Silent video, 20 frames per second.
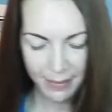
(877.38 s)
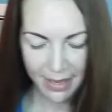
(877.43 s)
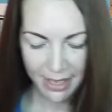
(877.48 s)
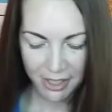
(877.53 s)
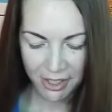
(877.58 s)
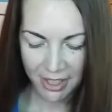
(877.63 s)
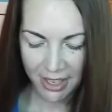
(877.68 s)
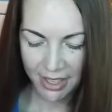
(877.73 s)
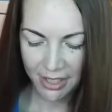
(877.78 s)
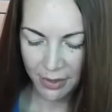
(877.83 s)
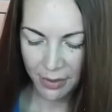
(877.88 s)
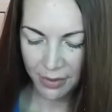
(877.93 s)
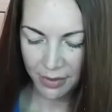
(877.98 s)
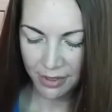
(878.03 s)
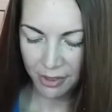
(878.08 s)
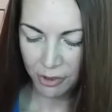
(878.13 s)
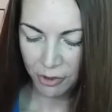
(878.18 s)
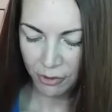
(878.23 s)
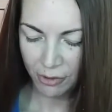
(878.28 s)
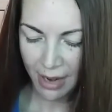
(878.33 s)
Make sure I don't
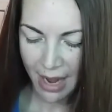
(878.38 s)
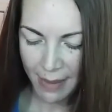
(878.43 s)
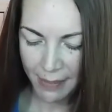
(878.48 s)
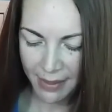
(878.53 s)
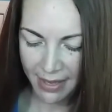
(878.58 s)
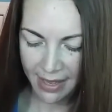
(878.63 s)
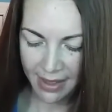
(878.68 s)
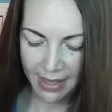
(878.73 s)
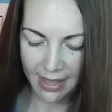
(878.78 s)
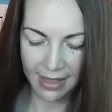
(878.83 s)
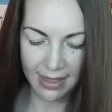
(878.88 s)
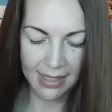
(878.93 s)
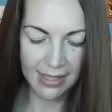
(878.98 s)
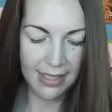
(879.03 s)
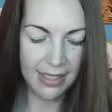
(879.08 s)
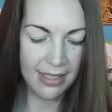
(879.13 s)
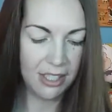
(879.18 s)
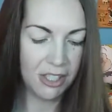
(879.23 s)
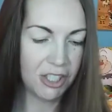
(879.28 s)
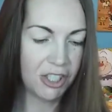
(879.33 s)
drop anything.
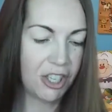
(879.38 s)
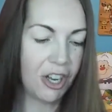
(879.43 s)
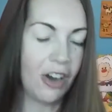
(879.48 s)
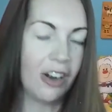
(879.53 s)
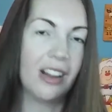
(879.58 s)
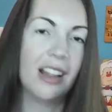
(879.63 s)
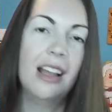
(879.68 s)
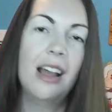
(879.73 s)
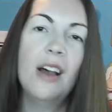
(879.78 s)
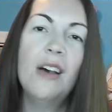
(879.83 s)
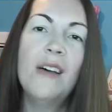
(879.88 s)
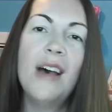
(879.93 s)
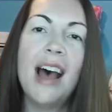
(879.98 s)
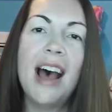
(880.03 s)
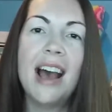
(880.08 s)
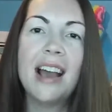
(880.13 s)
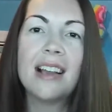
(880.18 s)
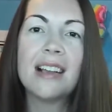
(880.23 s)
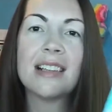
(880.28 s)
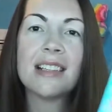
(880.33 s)
This is Scarlet
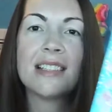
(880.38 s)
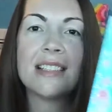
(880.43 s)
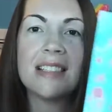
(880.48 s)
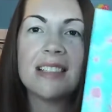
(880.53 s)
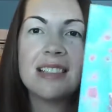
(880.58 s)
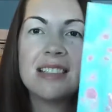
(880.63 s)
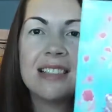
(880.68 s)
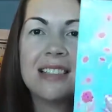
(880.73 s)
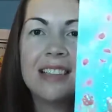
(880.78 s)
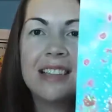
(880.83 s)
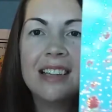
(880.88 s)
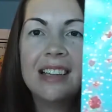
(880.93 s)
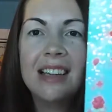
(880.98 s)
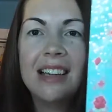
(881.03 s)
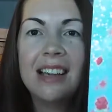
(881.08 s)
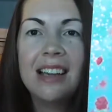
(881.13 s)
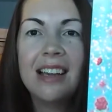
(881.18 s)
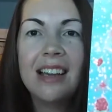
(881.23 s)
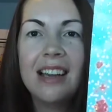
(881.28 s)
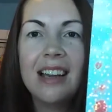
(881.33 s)
O'Hex,
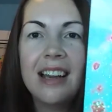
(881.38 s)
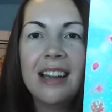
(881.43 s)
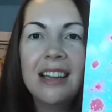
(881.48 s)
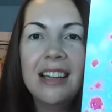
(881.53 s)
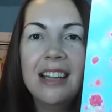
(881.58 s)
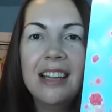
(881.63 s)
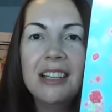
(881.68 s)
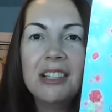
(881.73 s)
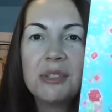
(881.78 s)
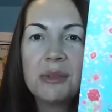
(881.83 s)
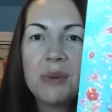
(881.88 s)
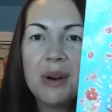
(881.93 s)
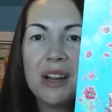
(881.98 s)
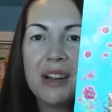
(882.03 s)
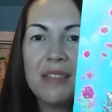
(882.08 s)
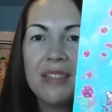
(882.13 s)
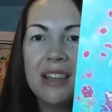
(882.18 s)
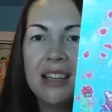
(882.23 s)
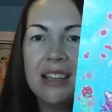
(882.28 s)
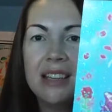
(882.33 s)
and each
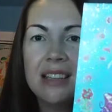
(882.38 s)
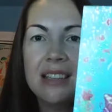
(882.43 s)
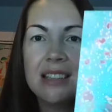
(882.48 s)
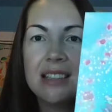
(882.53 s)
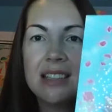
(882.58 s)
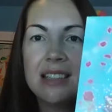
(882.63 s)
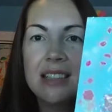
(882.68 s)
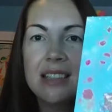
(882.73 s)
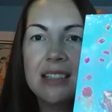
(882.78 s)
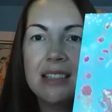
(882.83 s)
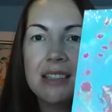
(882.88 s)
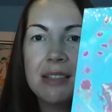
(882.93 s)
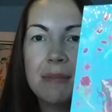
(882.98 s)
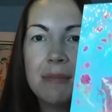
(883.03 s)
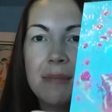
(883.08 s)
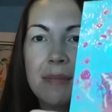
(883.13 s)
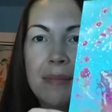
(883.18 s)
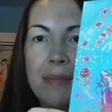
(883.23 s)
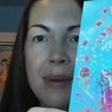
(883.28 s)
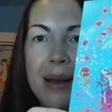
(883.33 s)
one of these is
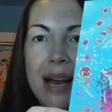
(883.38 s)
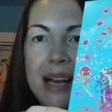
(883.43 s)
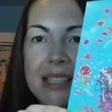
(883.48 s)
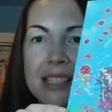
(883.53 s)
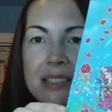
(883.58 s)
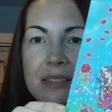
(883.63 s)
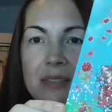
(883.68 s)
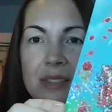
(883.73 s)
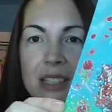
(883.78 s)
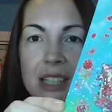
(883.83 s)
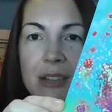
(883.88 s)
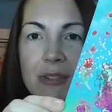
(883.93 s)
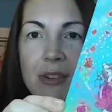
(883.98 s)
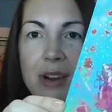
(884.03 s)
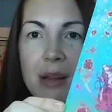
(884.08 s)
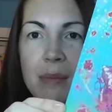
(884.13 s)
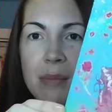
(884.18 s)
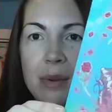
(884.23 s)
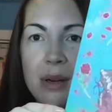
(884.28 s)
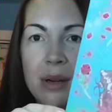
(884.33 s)
massively
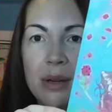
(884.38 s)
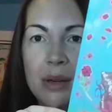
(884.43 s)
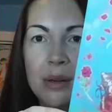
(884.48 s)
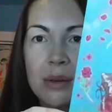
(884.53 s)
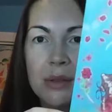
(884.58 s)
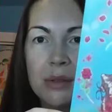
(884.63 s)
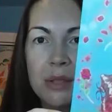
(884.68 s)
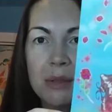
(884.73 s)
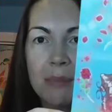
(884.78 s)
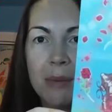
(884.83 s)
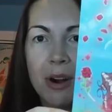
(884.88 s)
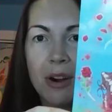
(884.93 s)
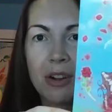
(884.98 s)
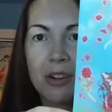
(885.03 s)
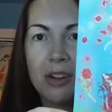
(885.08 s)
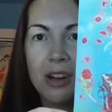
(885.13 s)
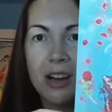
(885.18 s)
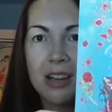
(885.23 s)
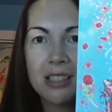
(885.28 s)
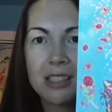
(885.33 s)
rainbow
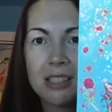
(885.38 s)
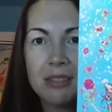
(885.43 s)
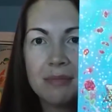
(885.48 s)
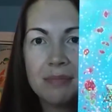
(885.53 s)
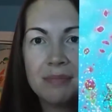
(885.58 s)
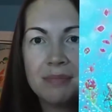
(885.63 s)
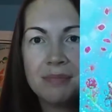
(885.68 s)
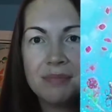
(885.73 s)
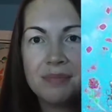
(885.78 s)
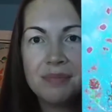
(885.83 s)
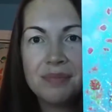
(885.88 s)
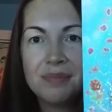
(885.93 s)
sparkle awesome.